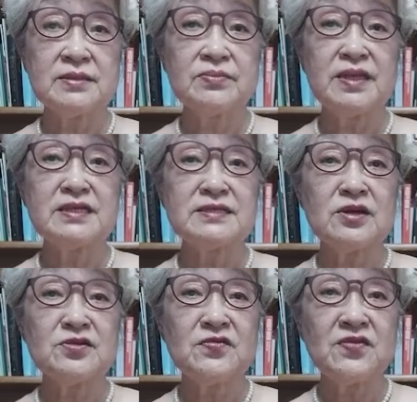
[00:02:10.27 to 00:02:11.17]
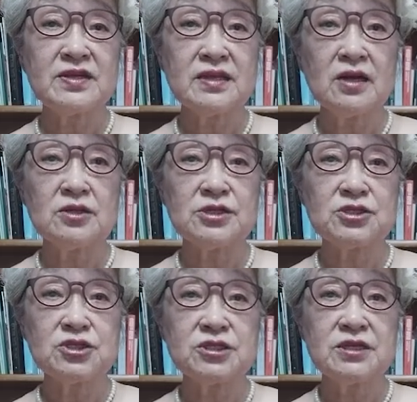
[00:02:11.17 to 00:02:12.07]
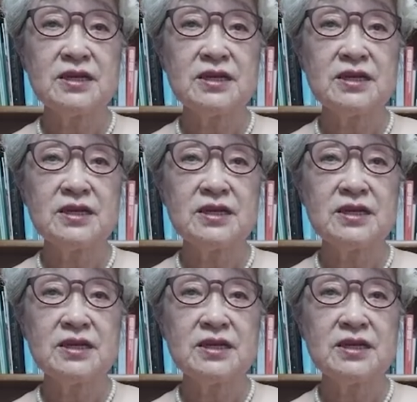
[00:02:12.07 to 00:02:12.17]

many scientific knowledge